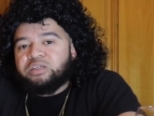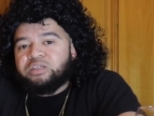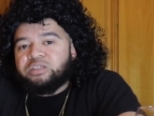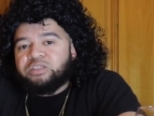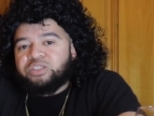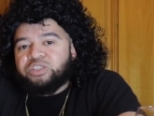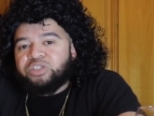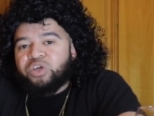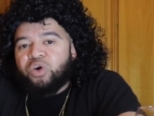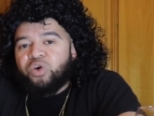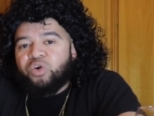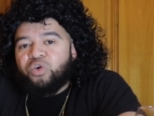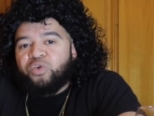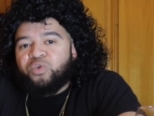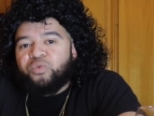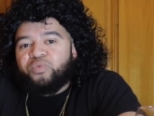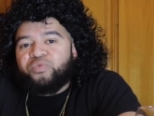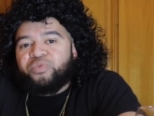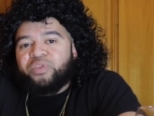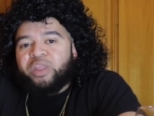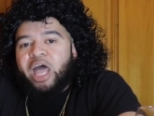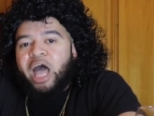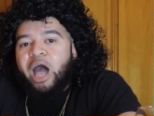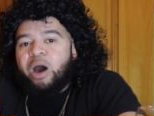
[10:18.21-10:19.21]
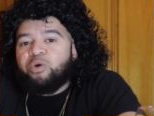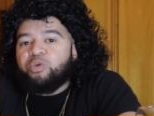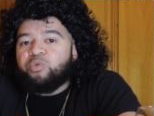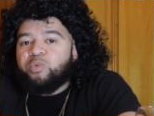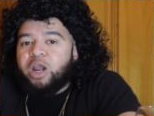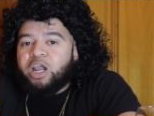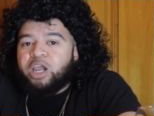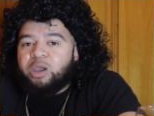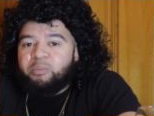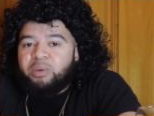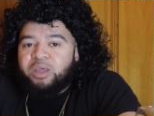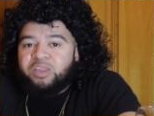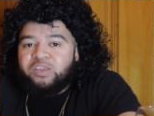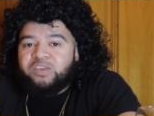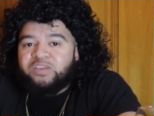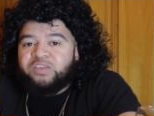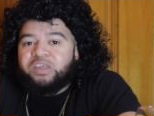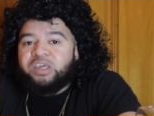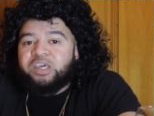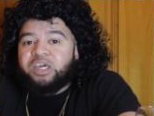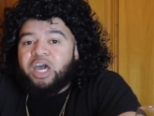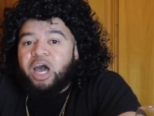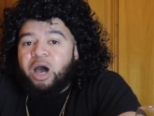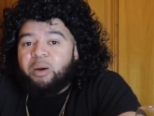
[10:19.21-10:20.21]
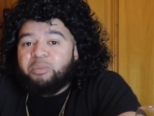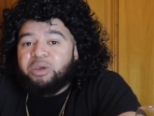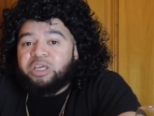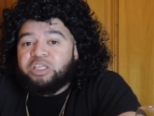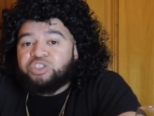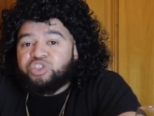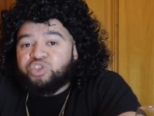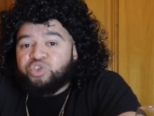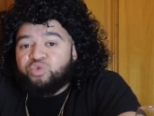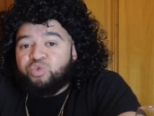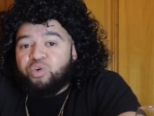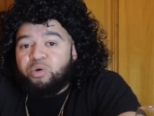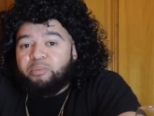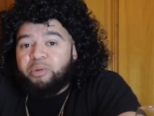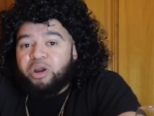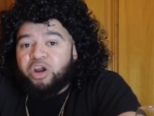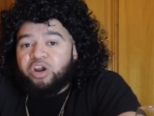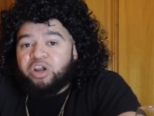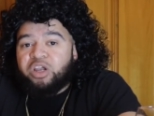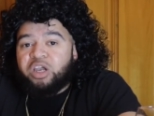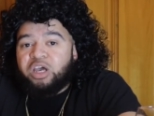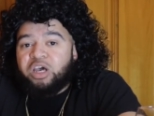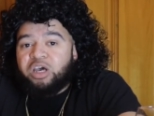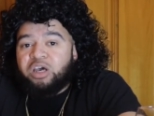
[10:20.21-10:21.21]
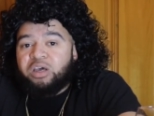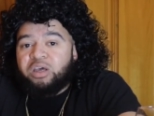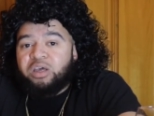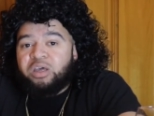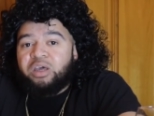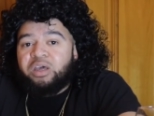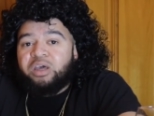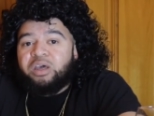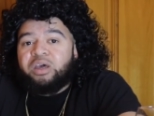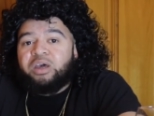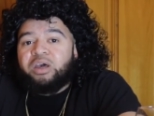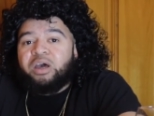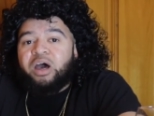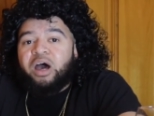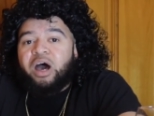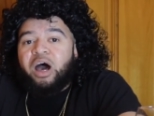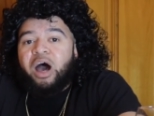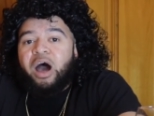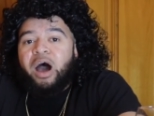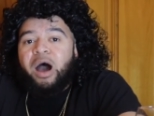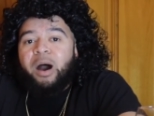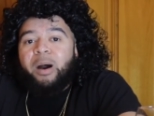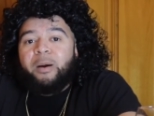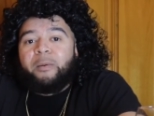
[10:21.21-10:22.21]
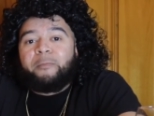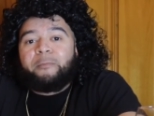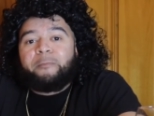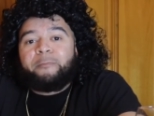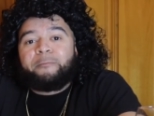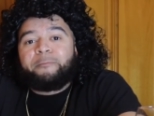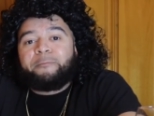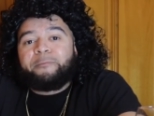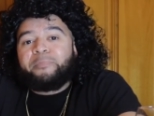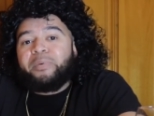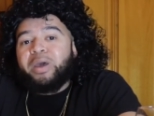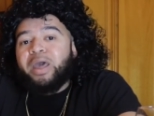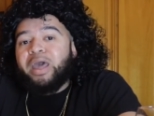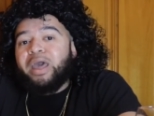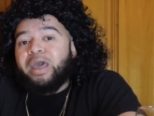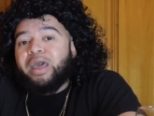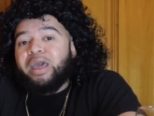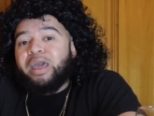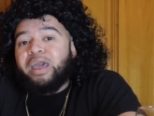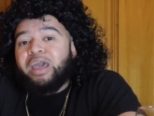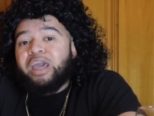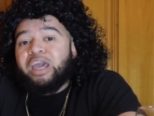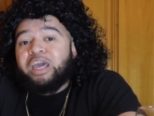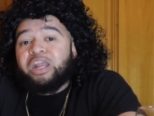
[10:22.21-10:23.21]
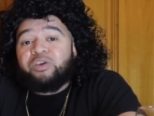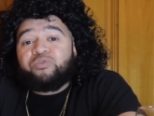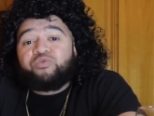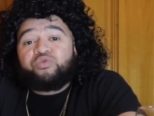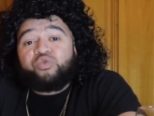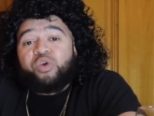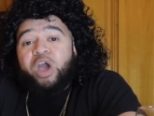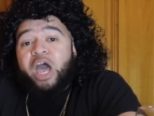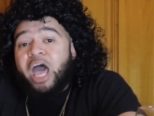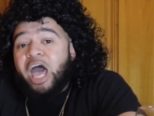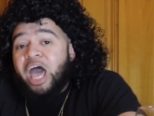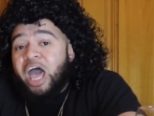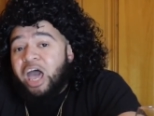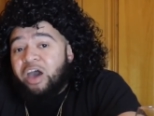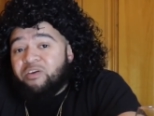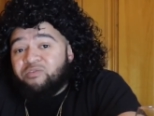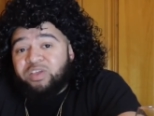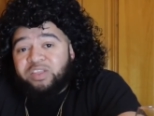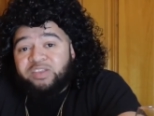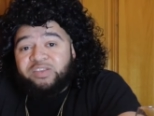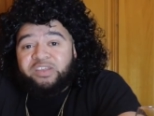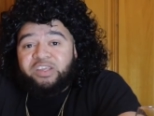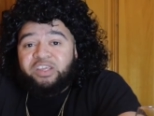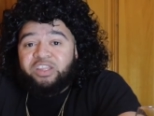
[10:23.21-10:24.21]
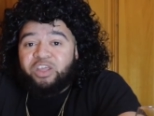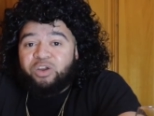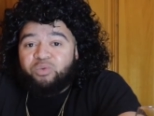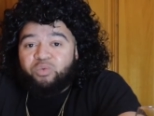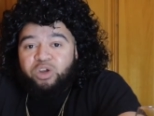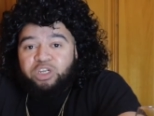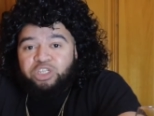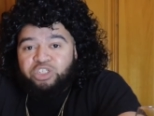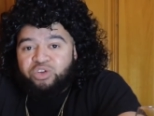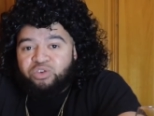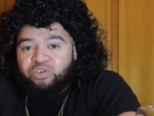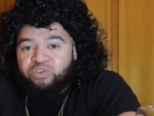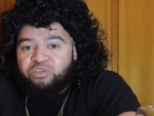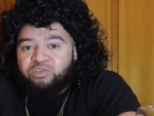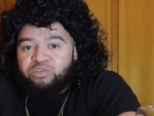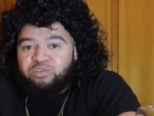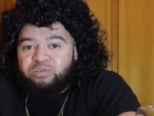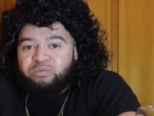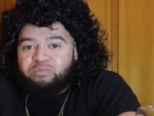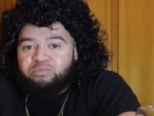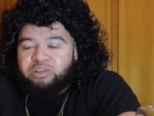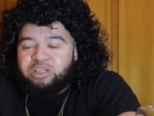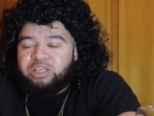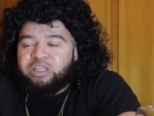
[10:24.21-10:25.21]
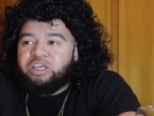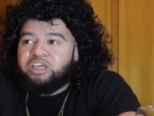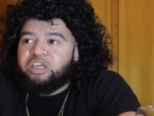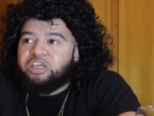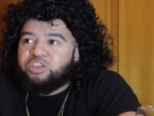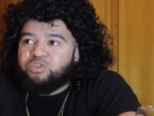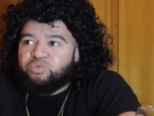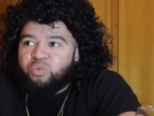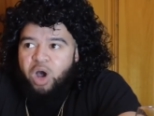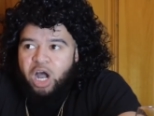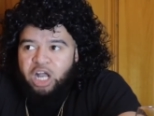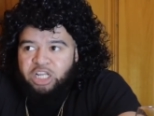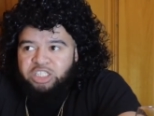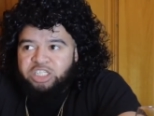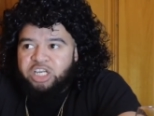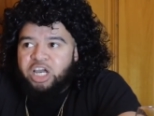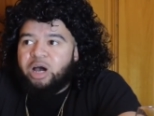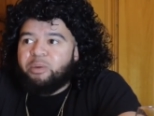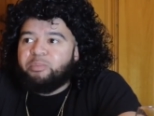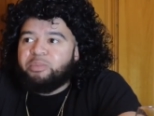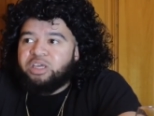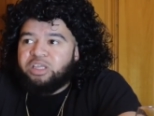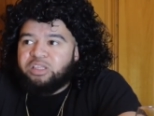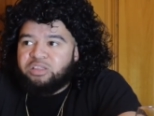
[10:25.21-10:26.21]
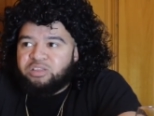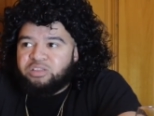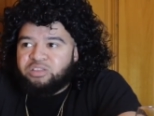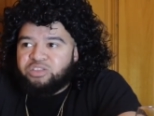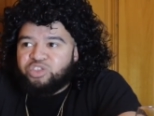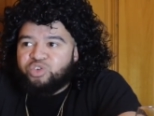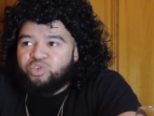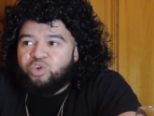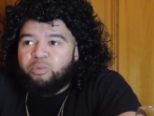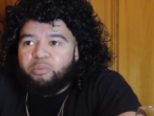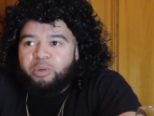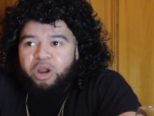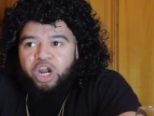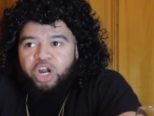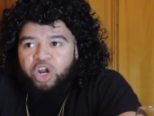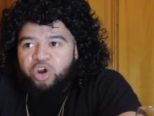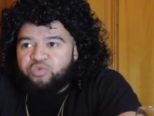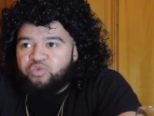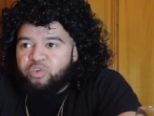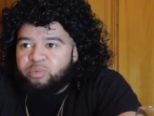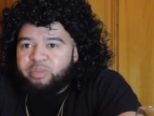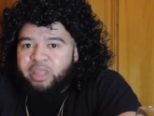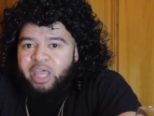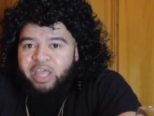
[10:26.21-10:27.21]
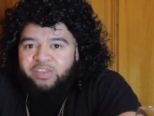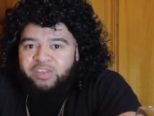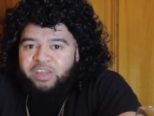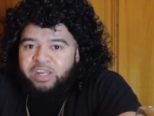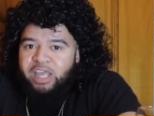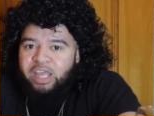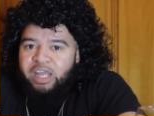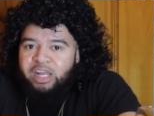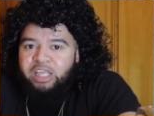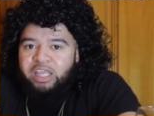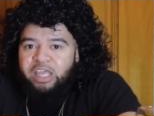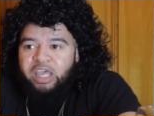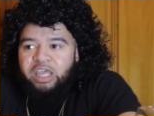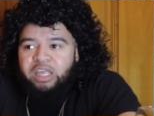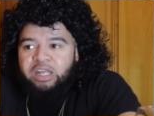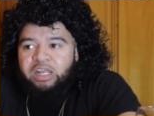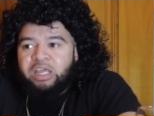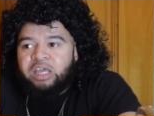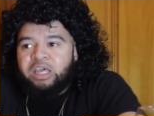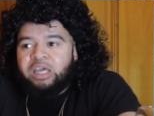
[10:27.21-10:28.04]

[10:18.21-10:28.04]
So I would recommend to see Coming to America. And if you haven't seen the original, please watch Coming to America from 1988.